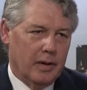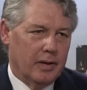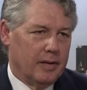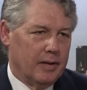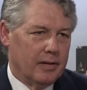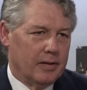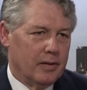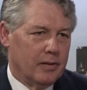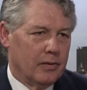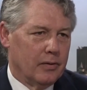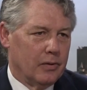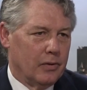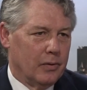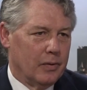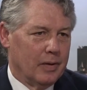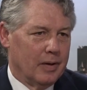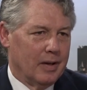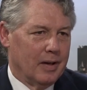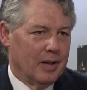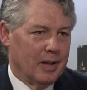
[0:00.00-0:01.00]
Well, I think that you're
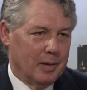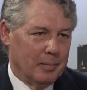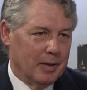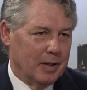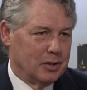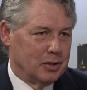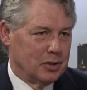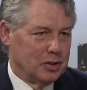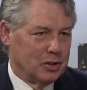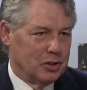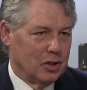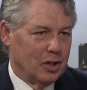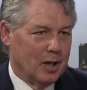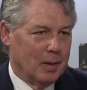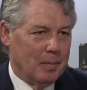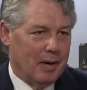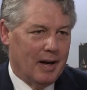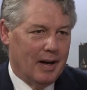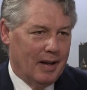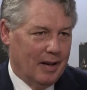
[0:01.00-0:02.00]
doing an amazing
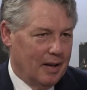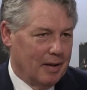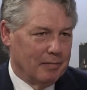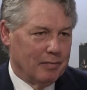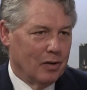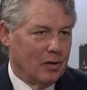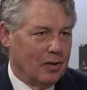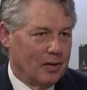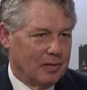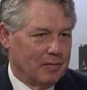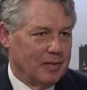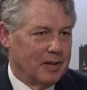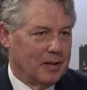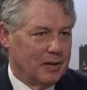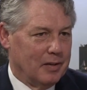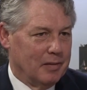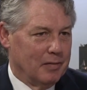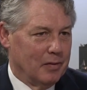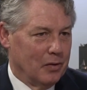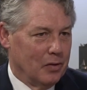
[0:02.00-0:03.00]
job. I love calling
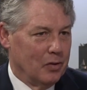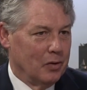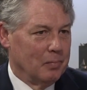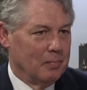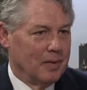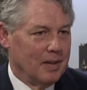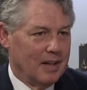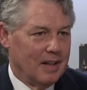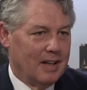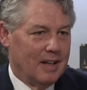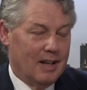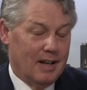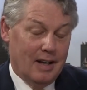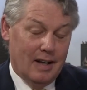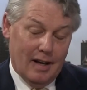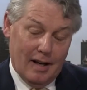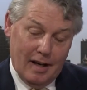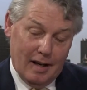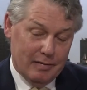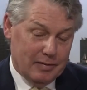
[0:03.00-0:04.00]
Vancouver home,
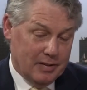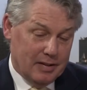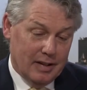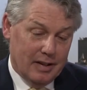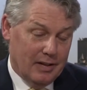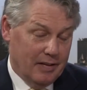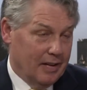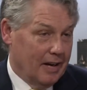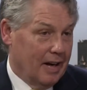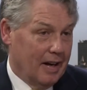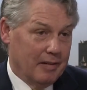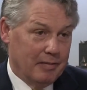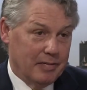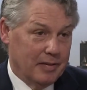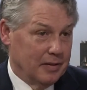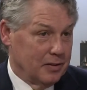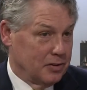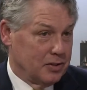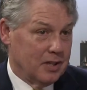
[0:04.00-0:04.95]
and I have to tell you that I feel